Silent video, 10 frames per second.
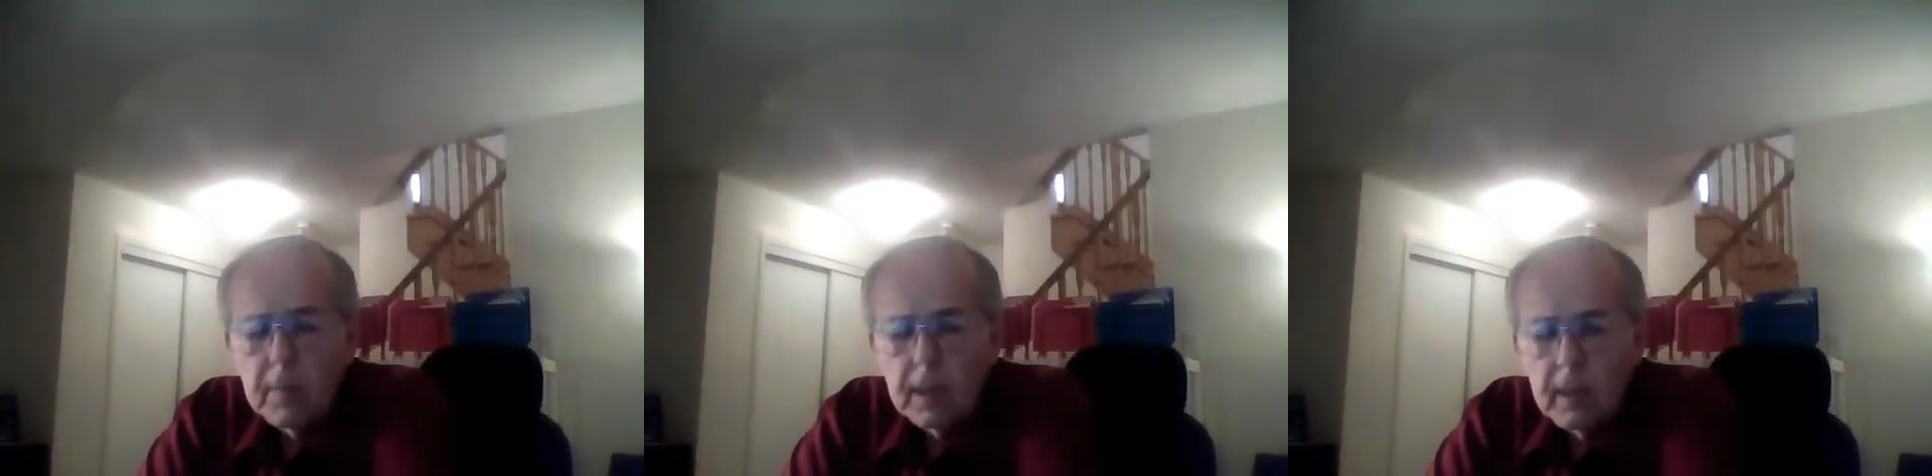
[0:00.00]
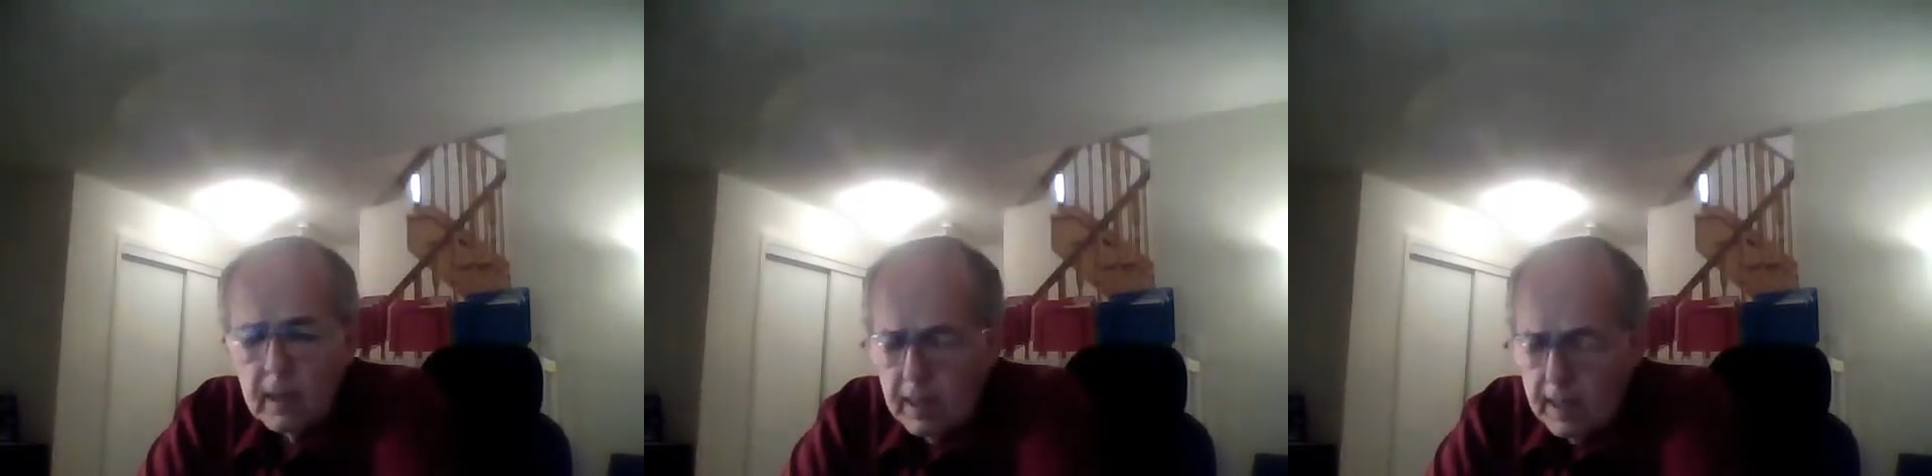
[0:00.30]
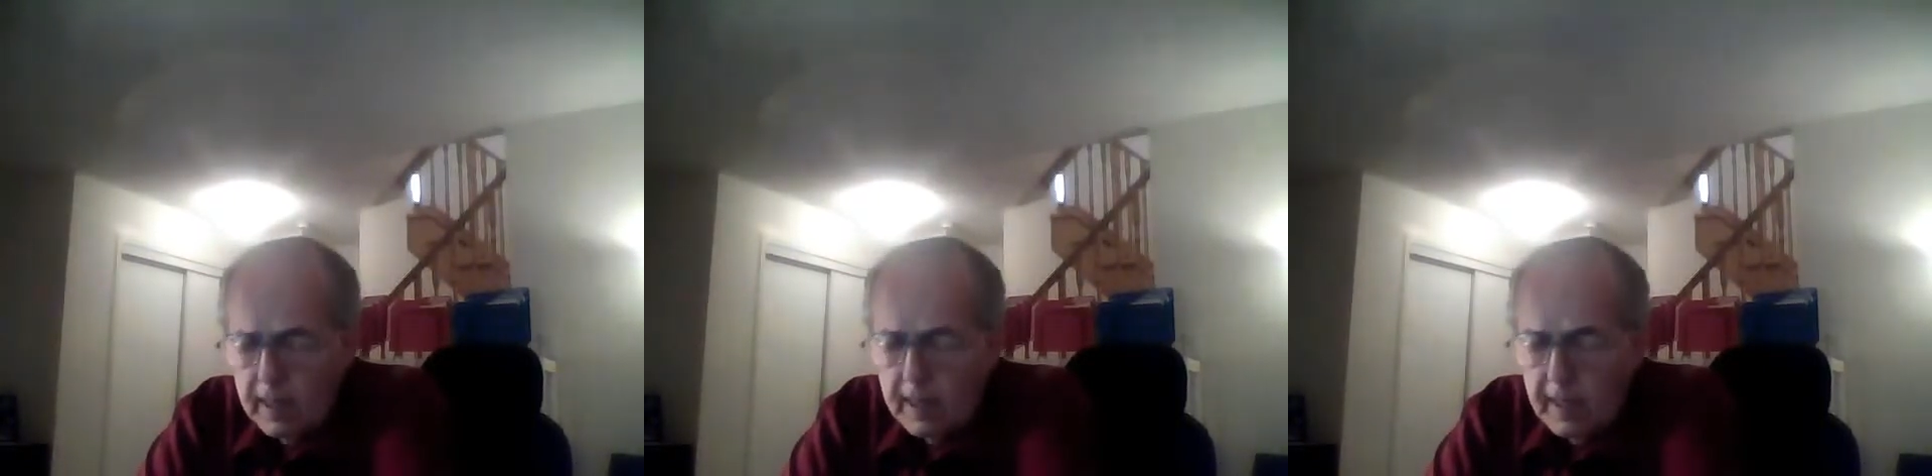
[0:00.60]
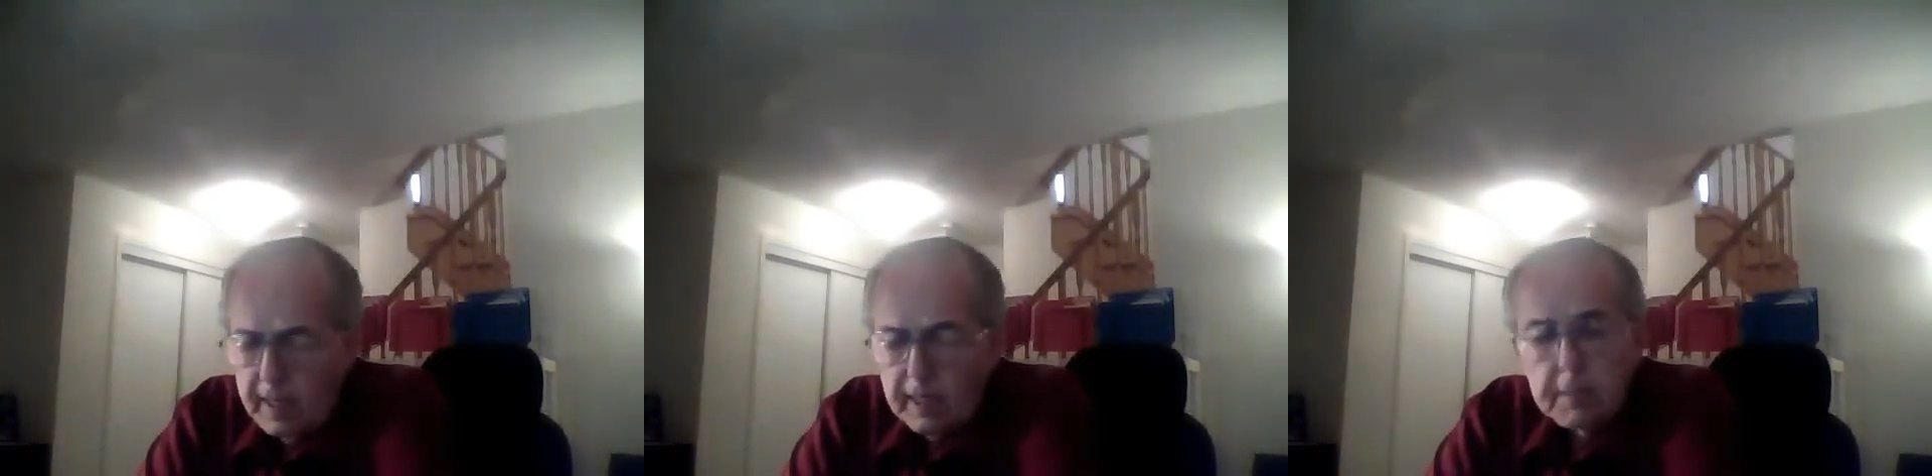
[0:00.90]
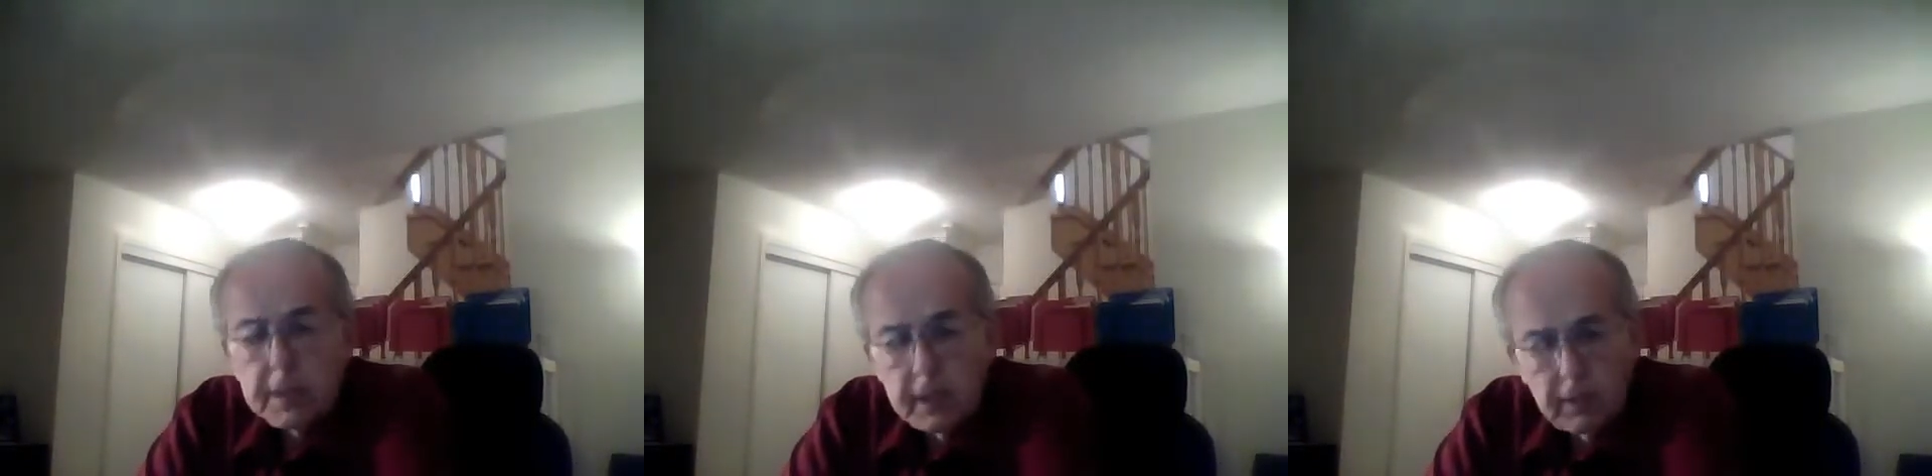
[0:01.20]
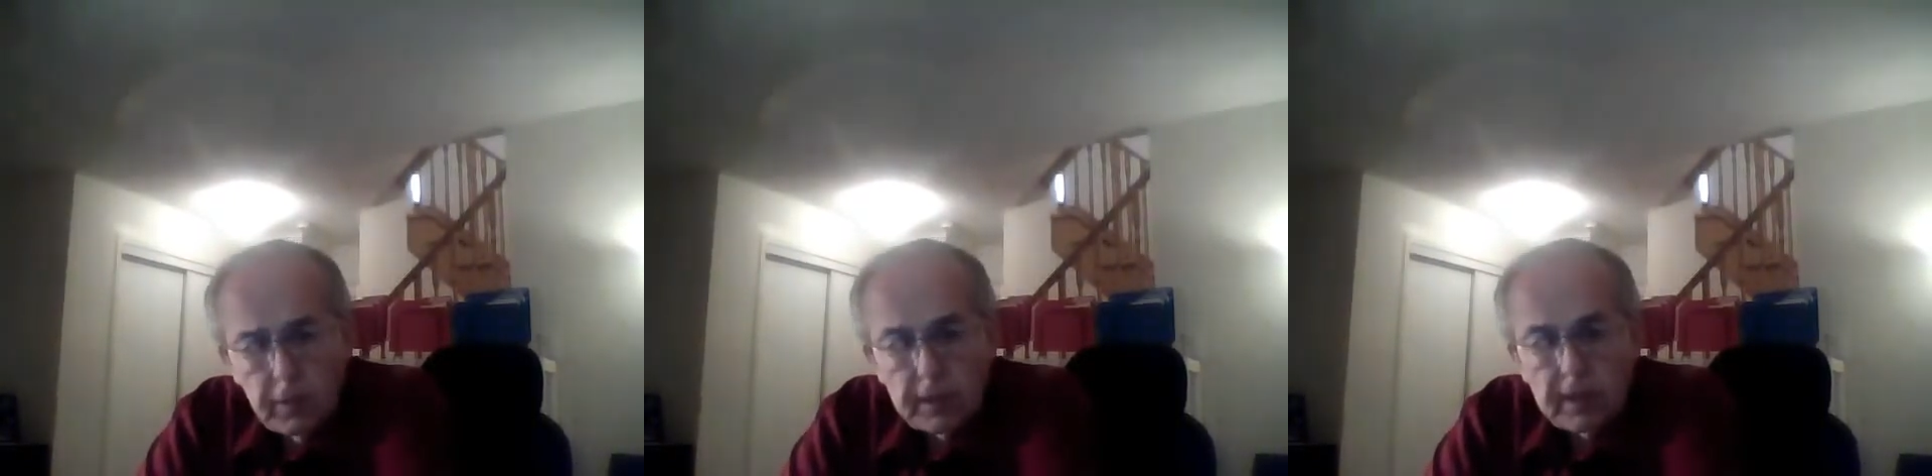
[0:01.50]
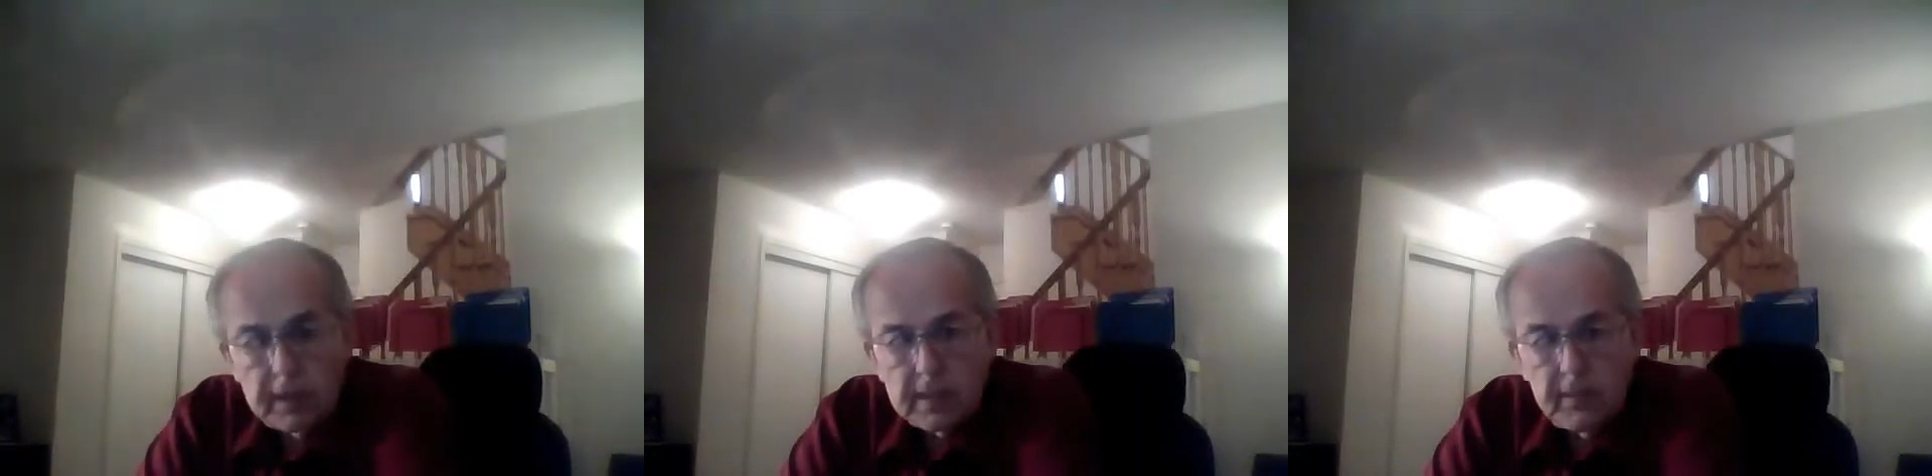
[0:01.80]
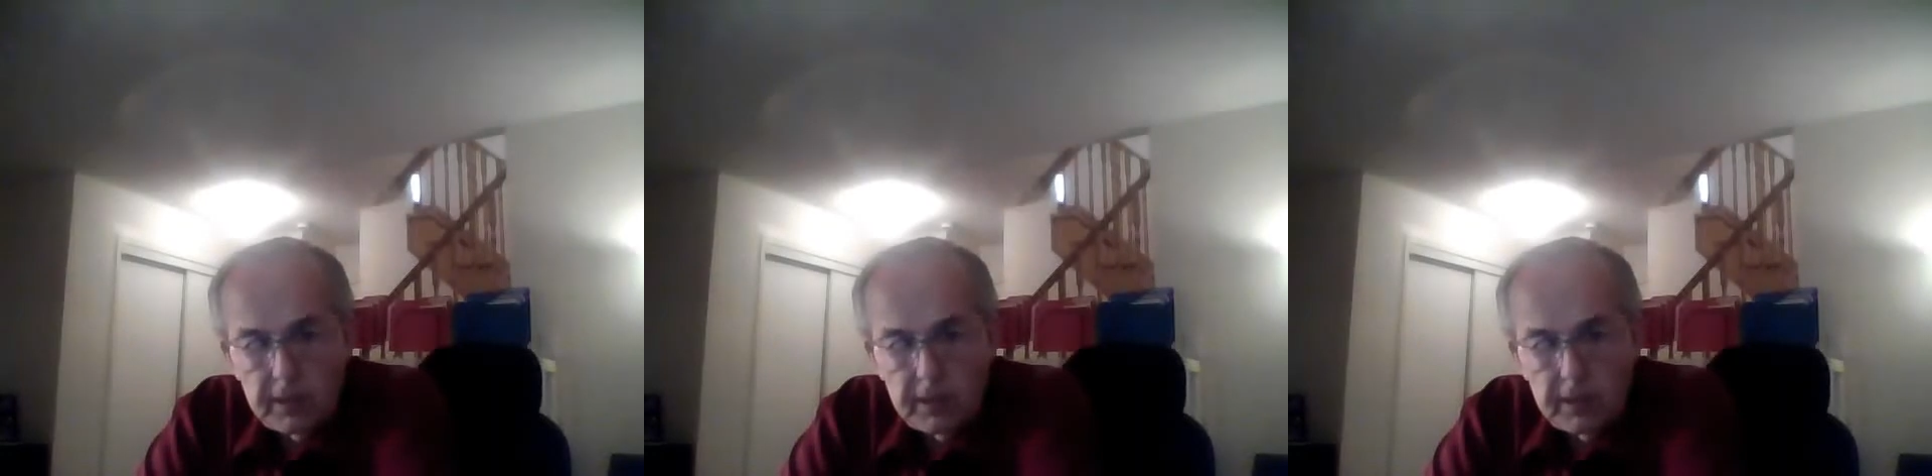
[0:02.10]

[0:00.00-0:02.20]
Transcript: a month ago. And